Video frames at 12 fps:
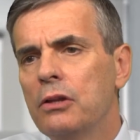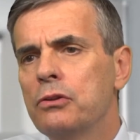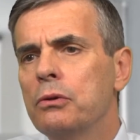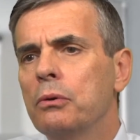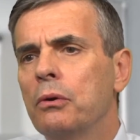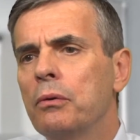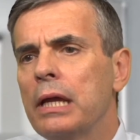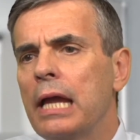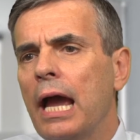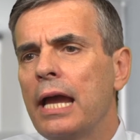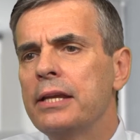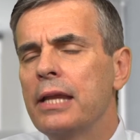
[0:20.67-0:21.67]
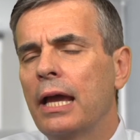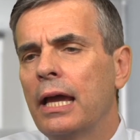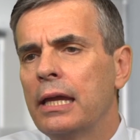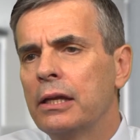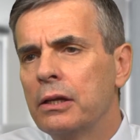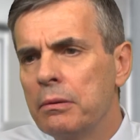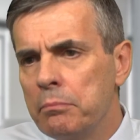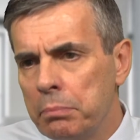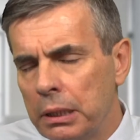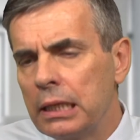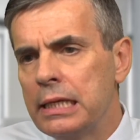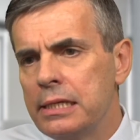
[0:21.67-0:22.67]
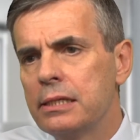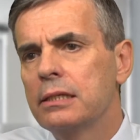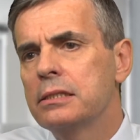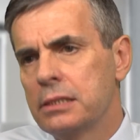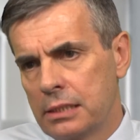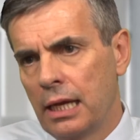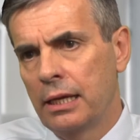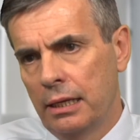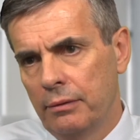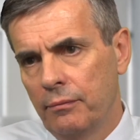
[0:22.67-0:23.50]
to create a complete study.